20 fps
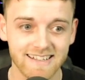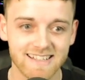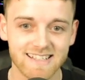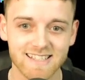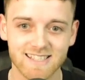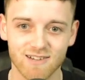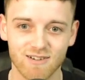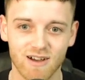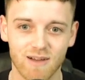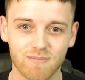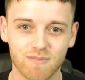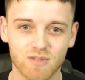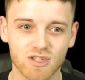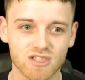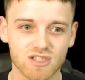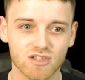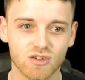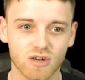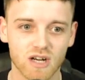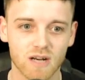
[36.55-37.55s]
So
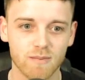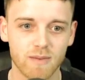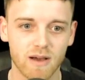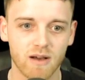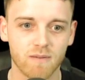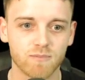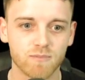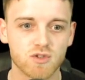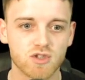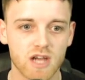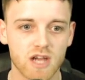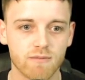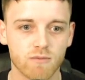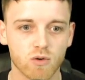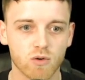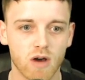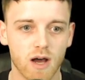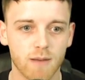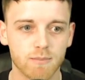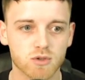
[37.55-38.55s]
just talking about
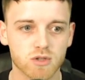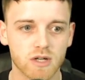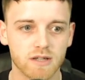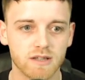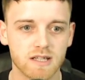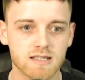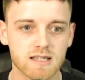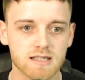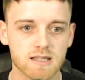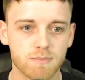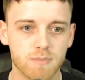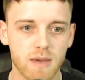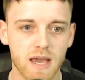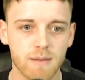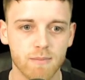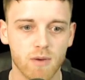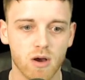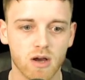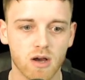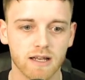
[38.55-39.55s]
general uptrend, this is the
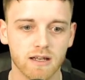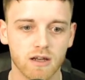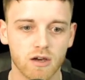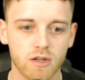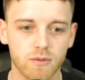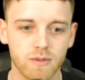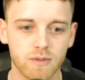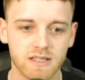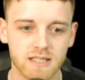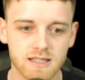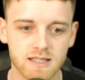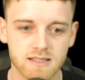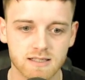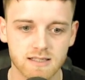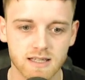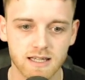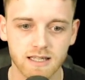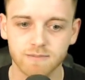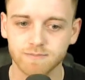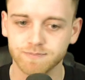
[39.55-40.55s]
bear market low that we did
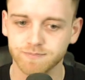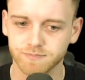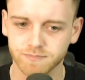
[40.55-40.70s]
see.